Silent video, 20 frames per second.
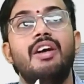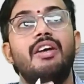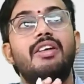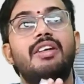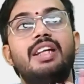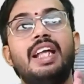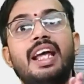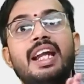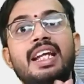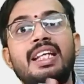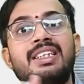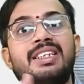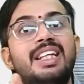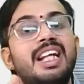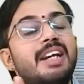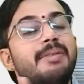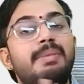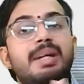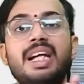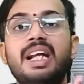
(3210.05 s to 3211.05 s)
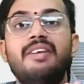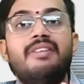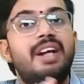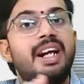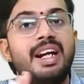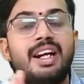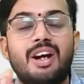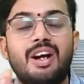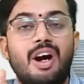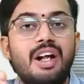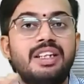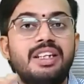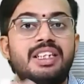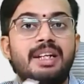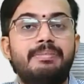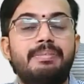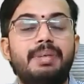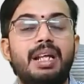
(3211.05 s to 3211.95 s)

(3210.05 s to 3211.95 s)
There is deemed dividend concept.